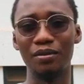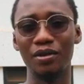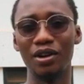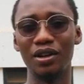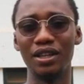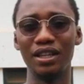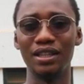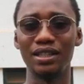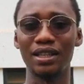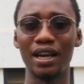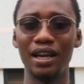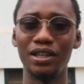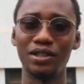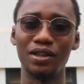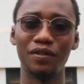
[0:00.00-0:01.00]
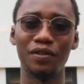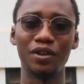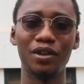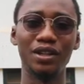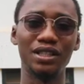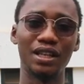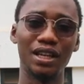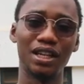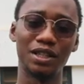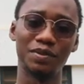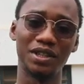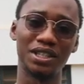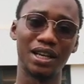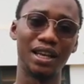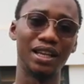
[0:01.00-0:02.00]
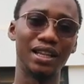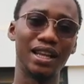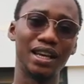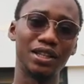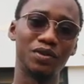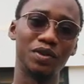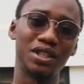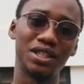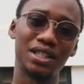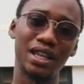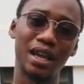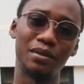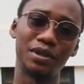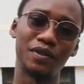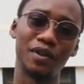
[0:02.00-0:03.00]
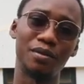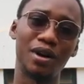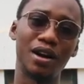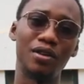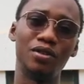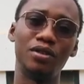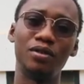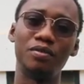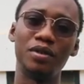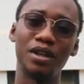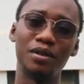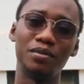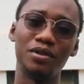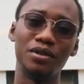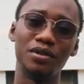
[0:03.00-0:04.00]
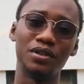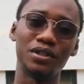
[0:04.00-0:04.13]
all these kinds of thoughts, and especially that which stems from our own people.